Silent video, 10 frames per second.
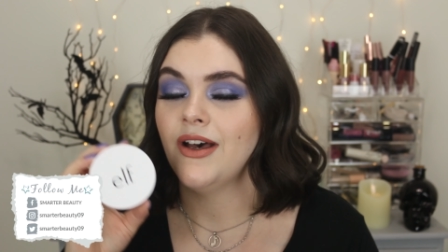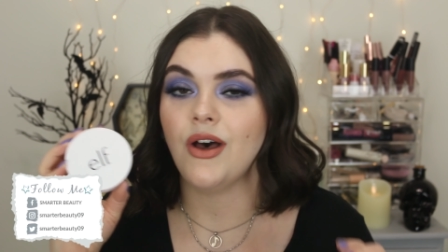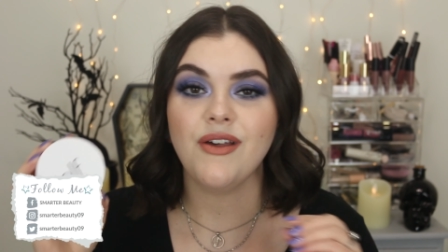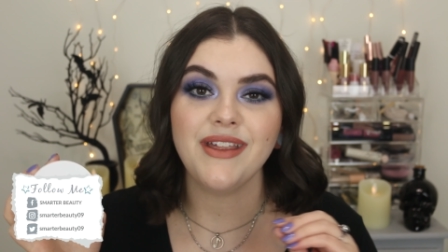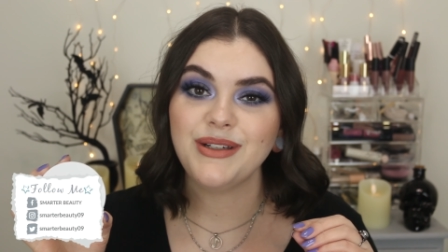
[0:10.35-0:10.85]

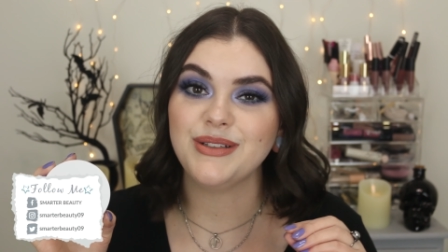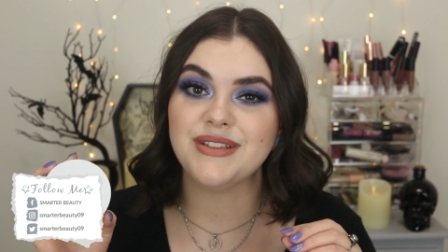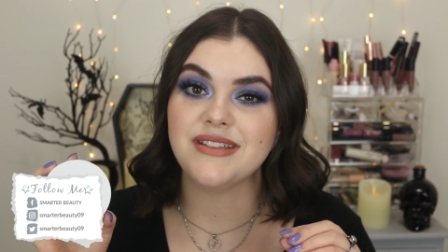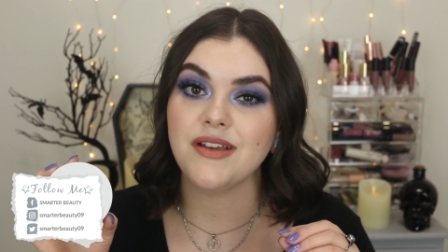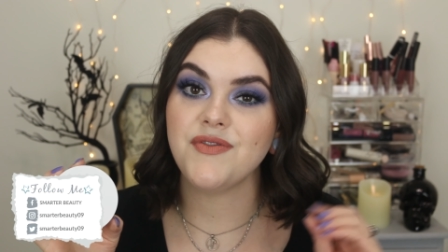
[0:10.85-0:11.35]
all that good
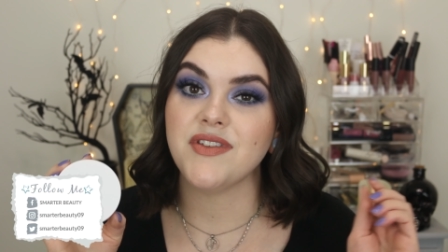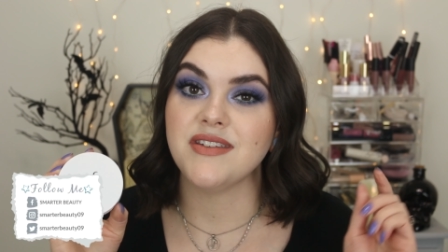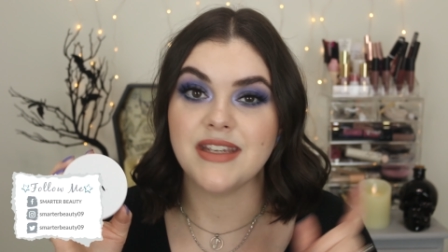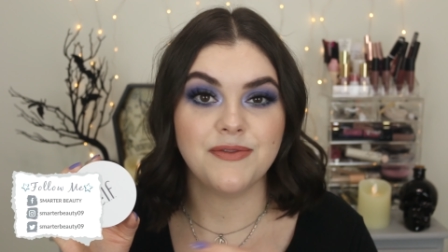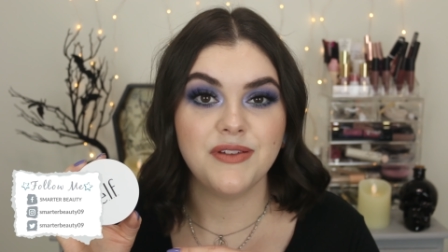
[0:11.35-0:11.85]
stuff,
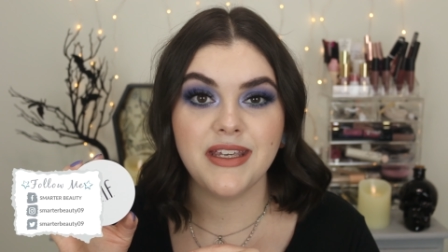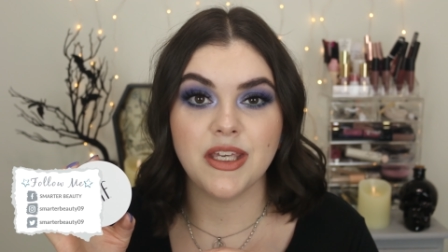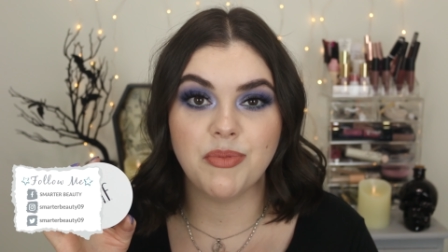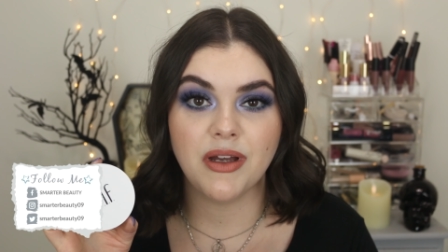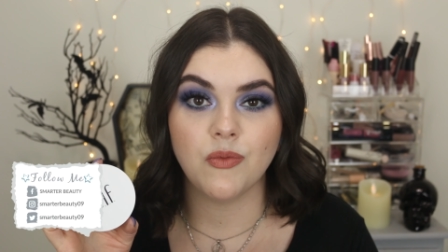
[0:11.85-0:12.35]
then definitely
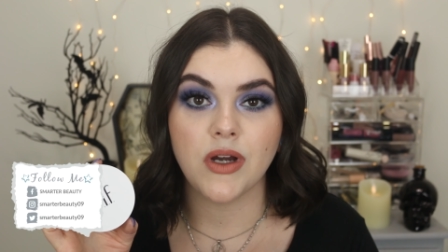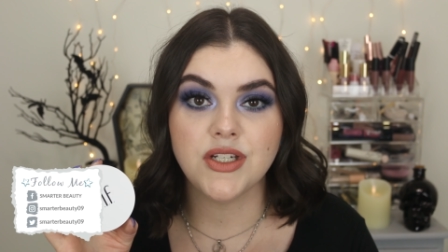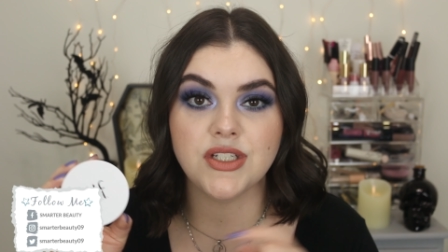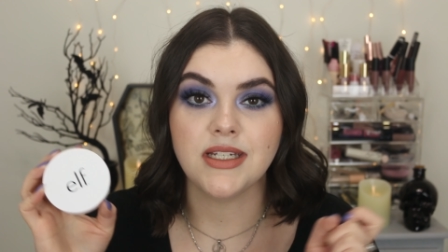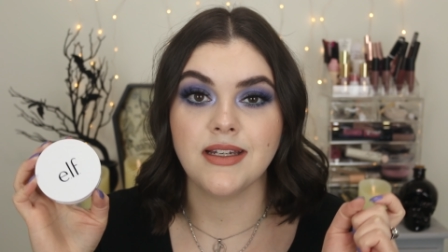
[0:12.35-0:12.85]
keep on watching.